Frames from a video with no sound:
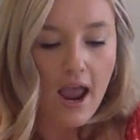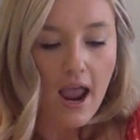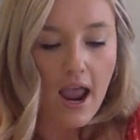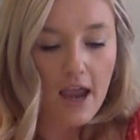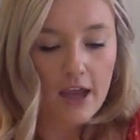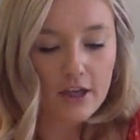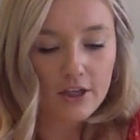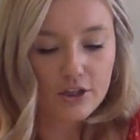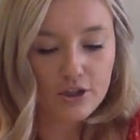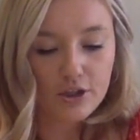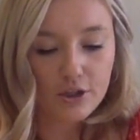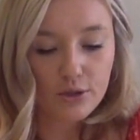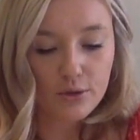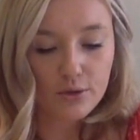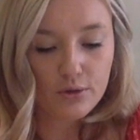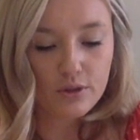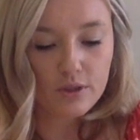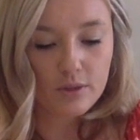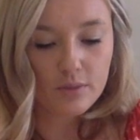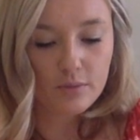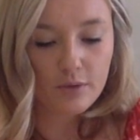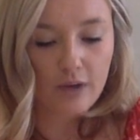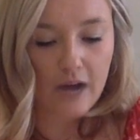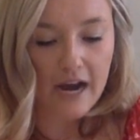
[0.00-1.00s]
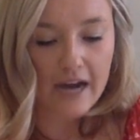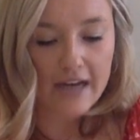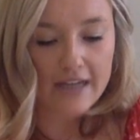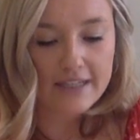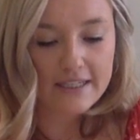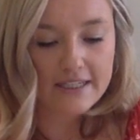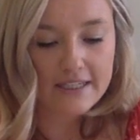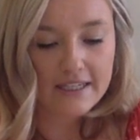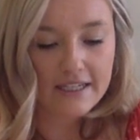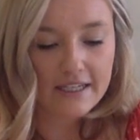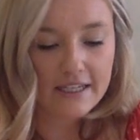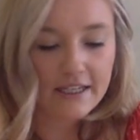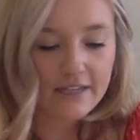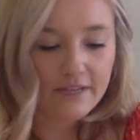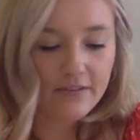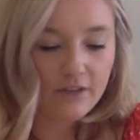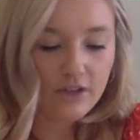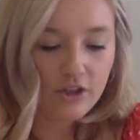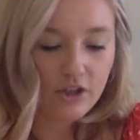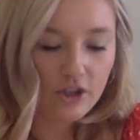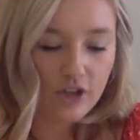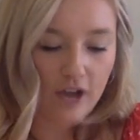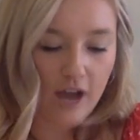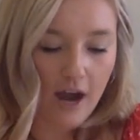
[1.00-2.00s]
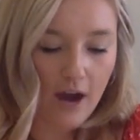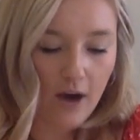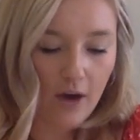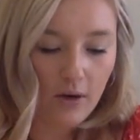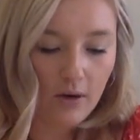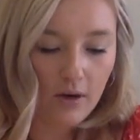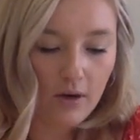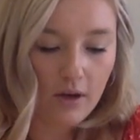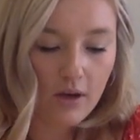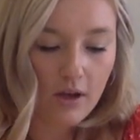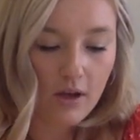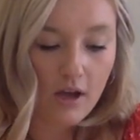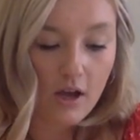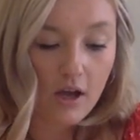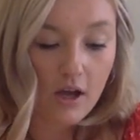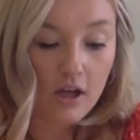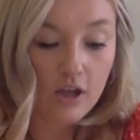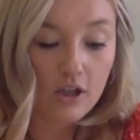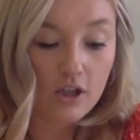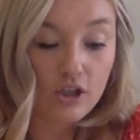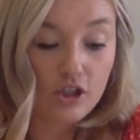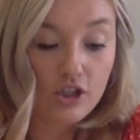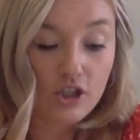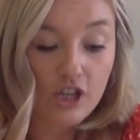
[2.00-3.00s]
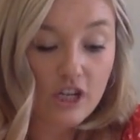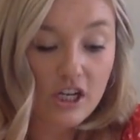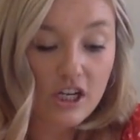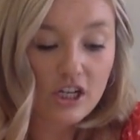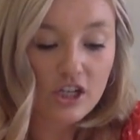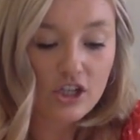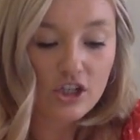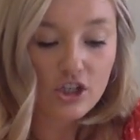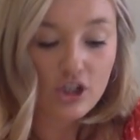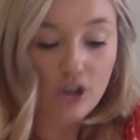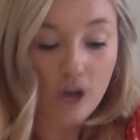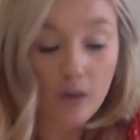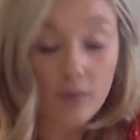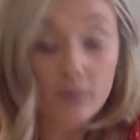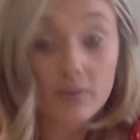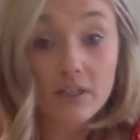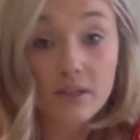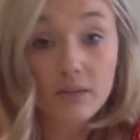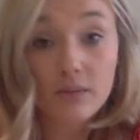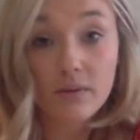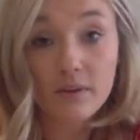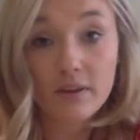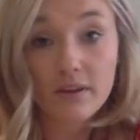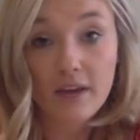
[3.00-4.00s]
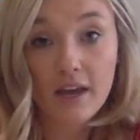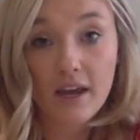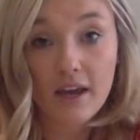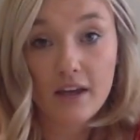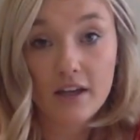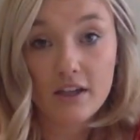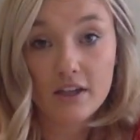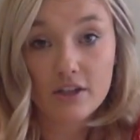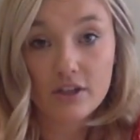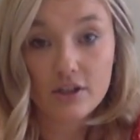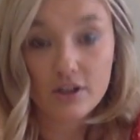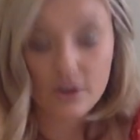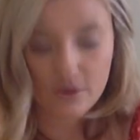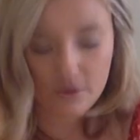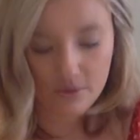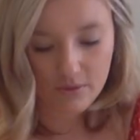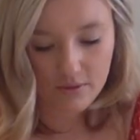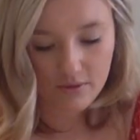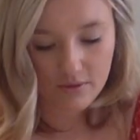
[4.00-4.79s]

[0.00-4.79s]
And too surprised to even shout, Jean jumped in with Katie Sue.